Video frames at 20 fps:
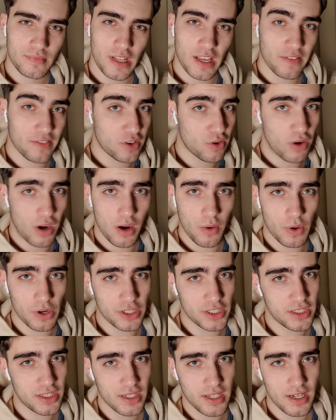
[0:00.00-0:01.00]
If you are
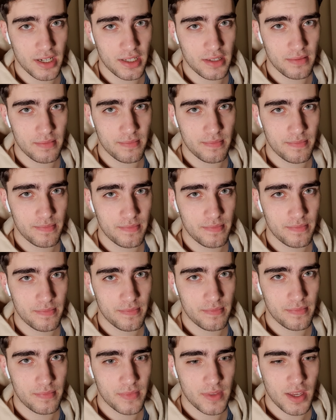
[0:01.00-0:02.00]
watching any.
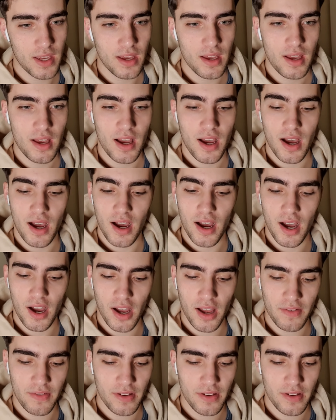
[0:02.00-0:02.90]
Ah, oh,